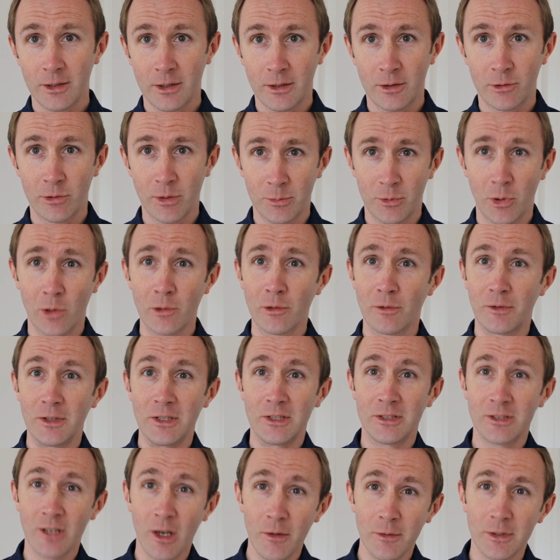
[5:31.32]
cryptography
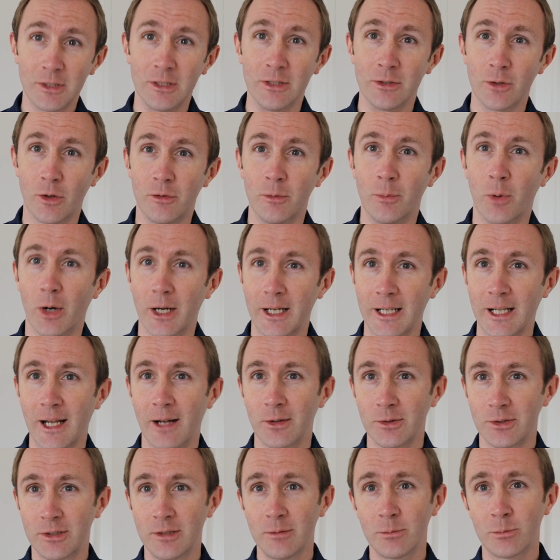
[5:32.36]
services offered by cloud